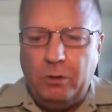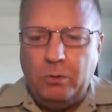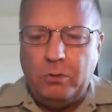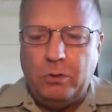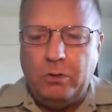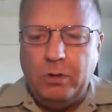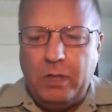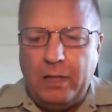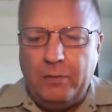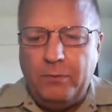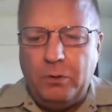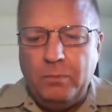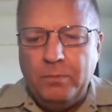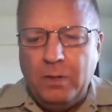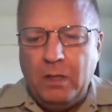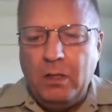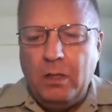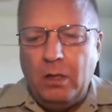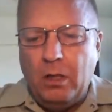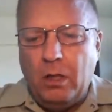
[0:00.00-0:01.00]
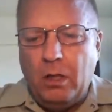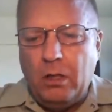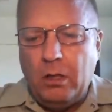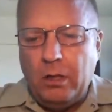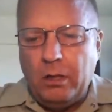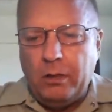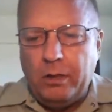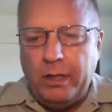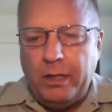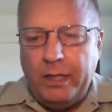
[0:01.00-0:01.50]
at the local level,
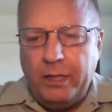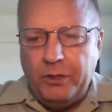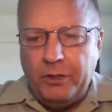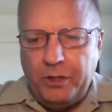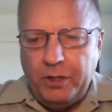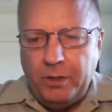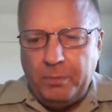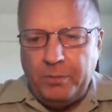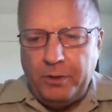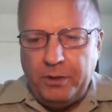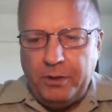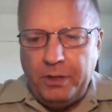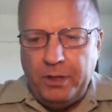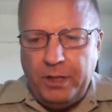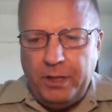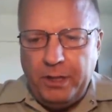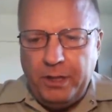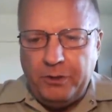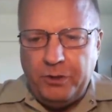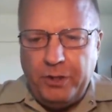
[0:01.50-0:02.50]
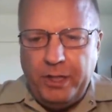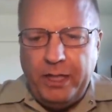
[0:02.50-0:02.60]
our leadership at the